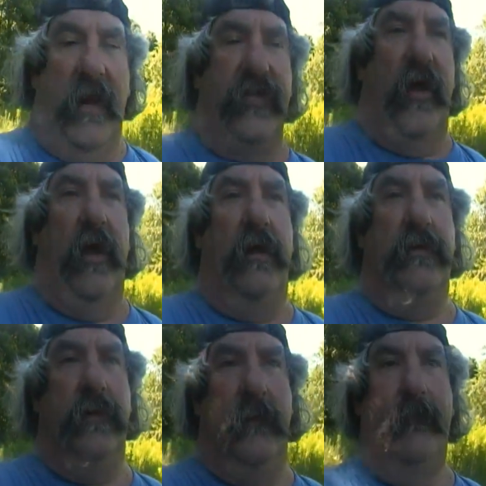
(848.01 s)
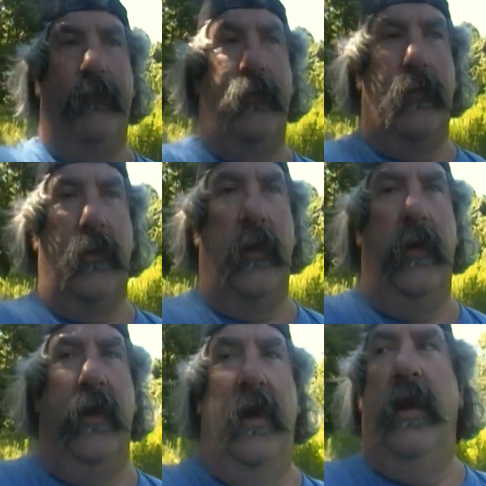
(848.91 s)
Like the
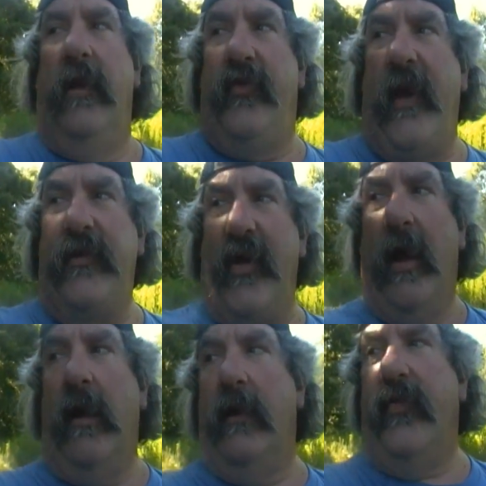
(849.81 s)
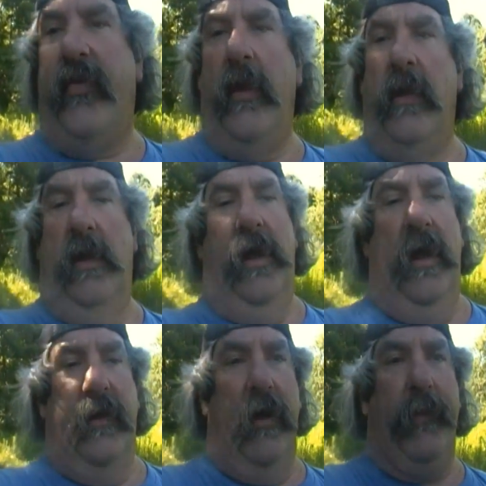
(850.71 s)
Shaytards,
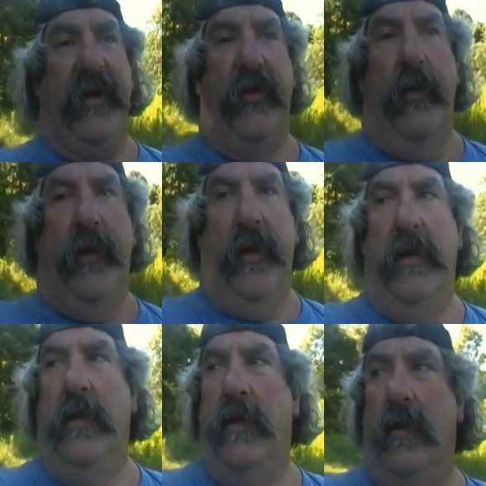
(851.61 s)
they'll be doing